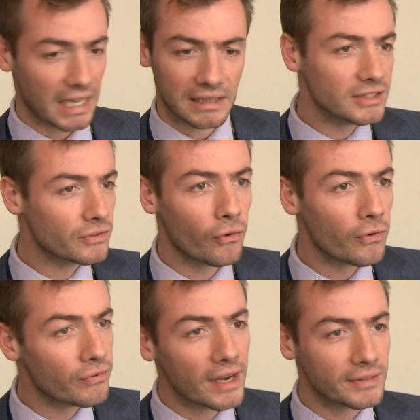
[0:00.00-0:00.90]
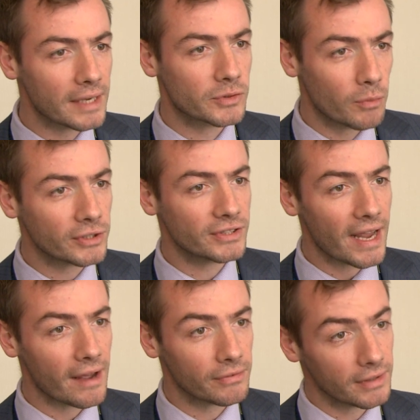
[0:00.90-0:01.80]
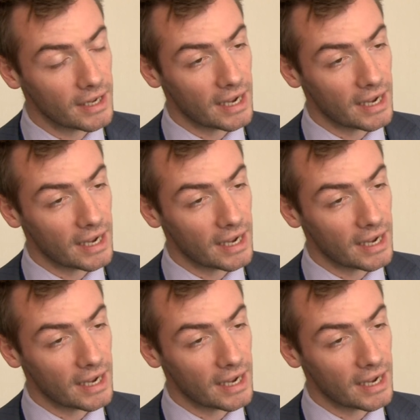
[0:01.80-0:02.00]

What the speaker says: at least 4 or 5 times more staff.